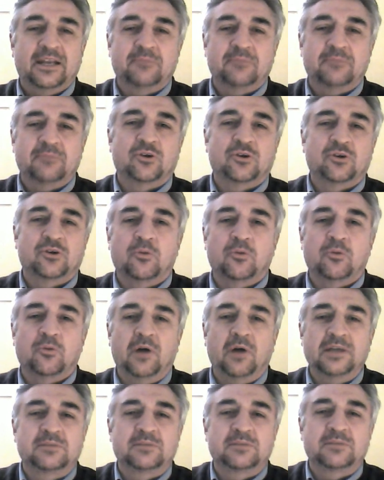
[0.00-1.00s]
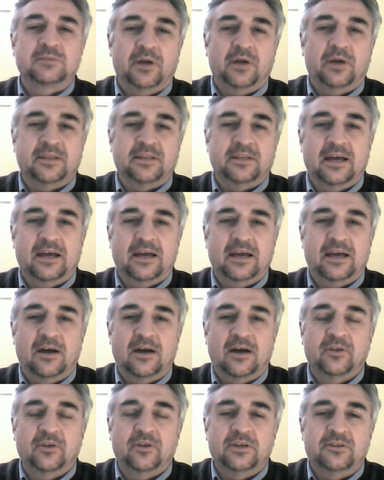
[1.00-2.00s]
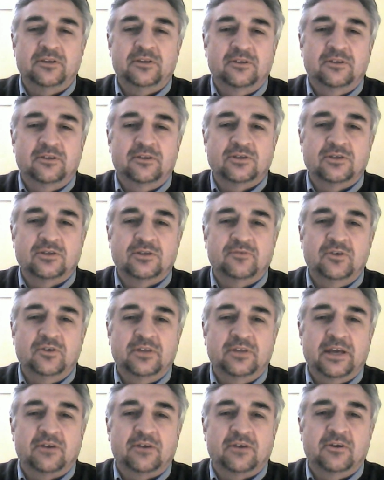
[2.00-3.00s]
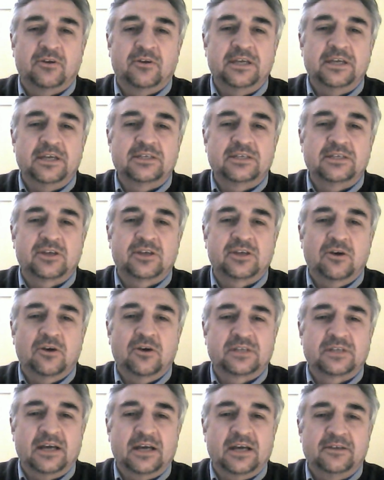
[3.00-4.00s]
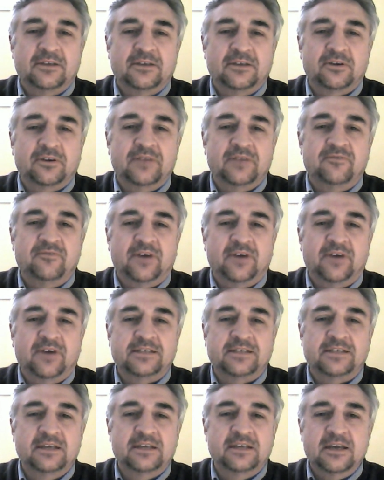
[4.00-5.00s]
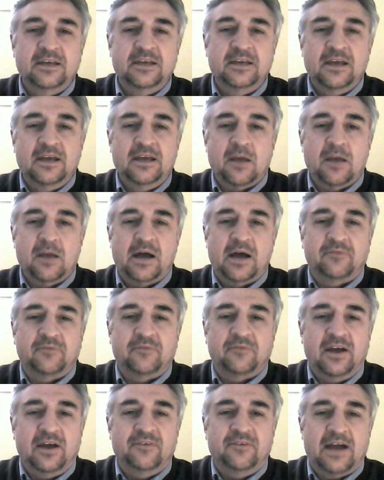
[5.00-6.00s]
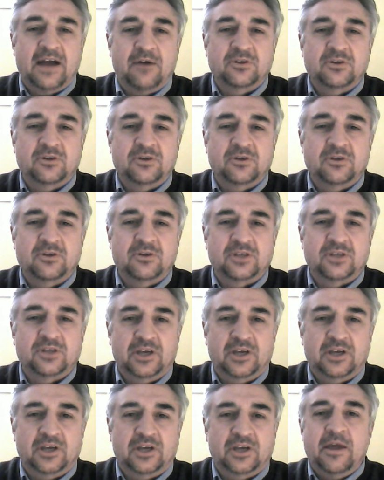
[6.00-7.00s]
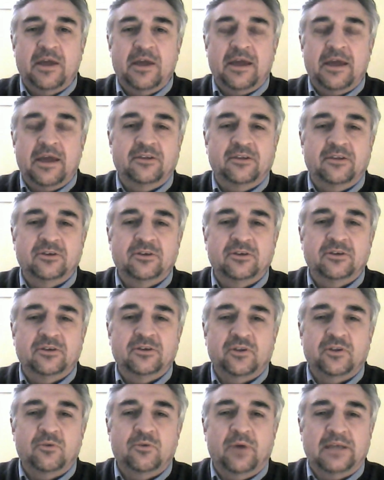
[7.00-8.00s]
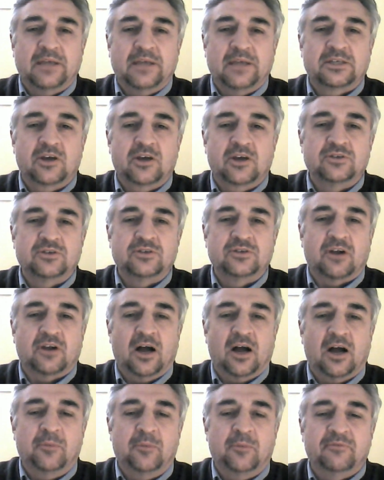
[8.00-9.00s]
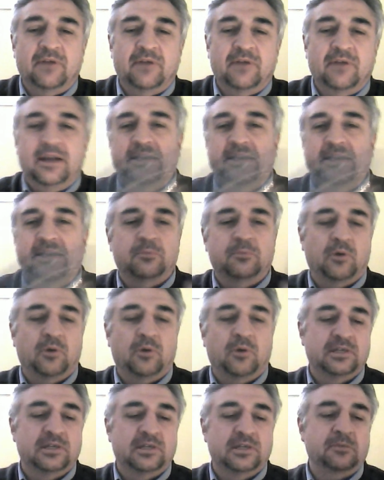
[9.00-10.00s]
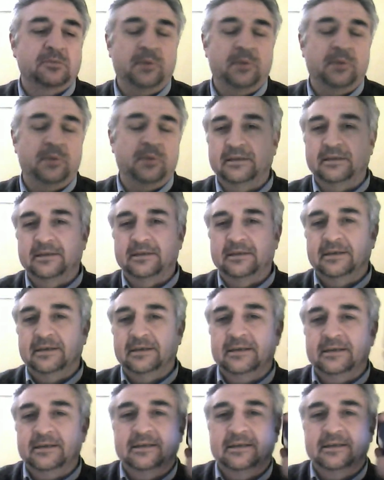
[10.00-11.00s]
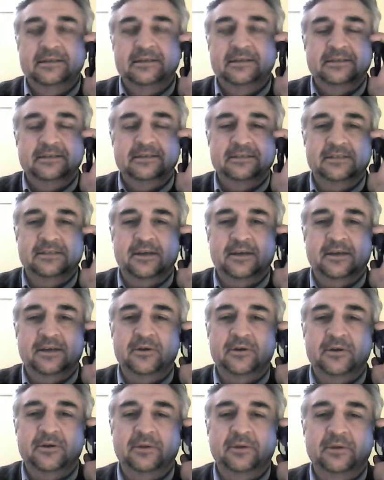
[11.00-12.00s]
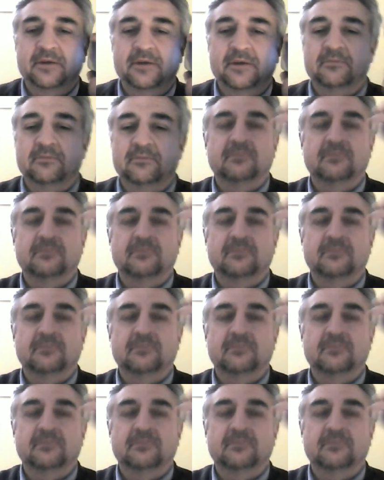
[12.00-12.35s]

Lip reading: the Google Plus, but hopefully those of you that are on the East Coast got your invites about 5 hours ago, and those of you on the West Coast are up and ready to participate. So here we go.